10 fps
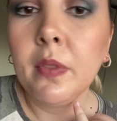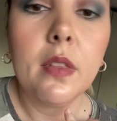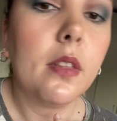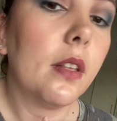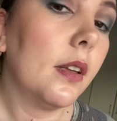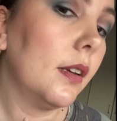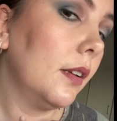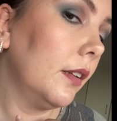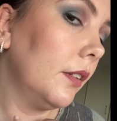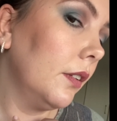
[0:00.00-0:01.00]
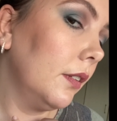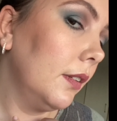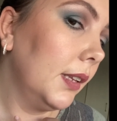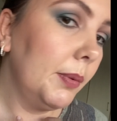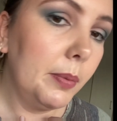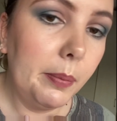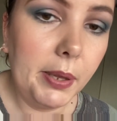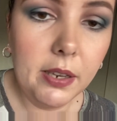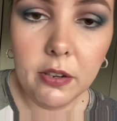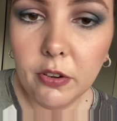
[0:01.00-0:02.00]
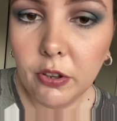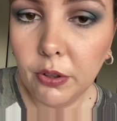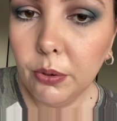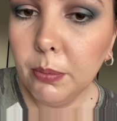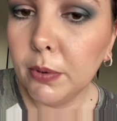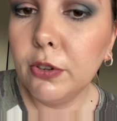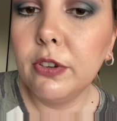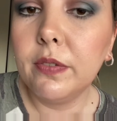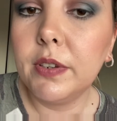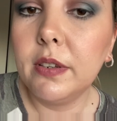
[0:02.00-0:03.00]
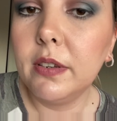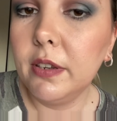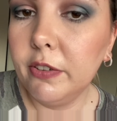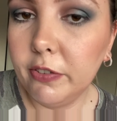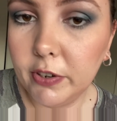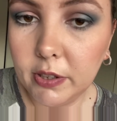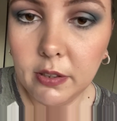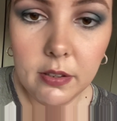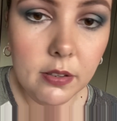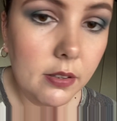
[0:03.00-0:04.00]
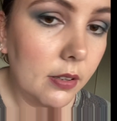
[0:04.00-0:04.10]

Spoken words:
and it doesn't seem to be making too much of a difference.